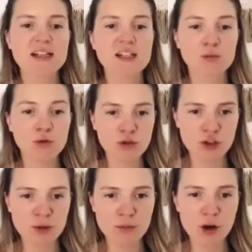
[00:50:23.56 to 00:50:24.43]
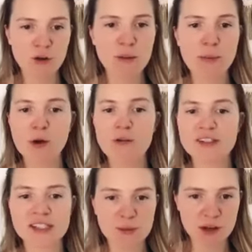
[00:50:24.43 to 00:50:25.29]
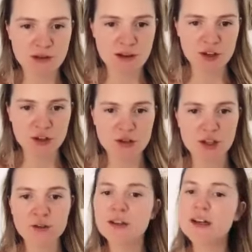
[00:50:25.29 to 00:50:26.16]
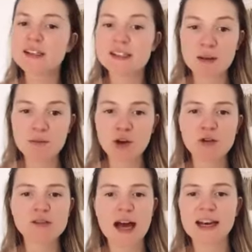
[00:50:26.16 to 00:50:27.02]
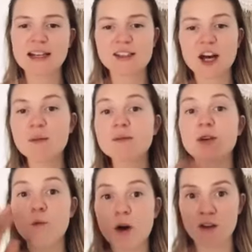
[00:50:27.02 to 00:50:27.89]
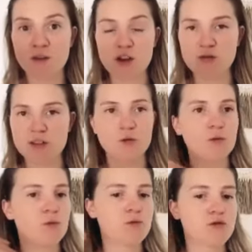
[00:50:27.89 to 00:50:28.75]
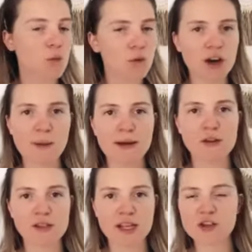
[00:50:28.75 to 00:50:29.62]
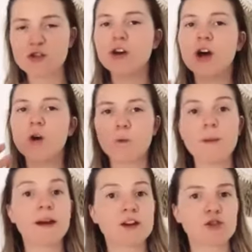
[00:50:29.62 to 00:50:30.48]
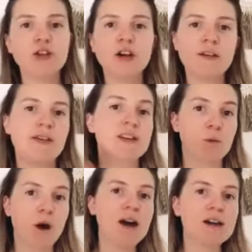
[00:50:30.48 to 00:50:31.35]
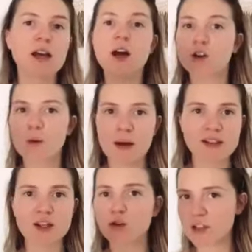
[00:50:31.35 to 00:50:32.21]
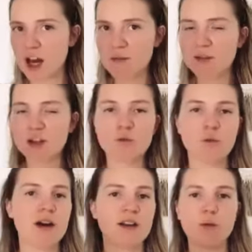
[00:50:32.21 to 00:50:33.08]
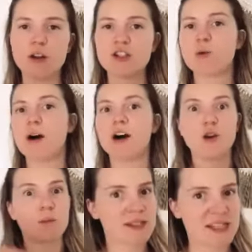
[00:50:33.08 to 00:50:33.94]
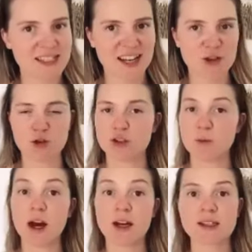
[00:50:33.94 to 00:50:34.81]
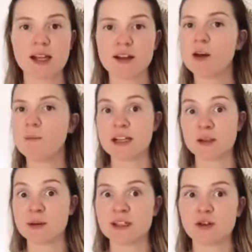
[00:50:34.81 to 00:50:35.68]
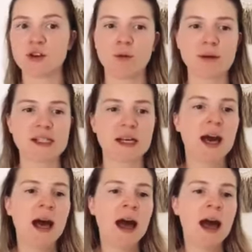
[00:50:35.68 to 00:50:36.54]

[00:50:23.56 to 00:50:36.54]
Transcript: is a small group of people who have a similar revenue to you, same goals, and it's times that work for you. So don't worry about your schedule. We make sure that this works no matter your time zone, where in the world you are, your busy schedule, because we understand that as a business owner, you're busy.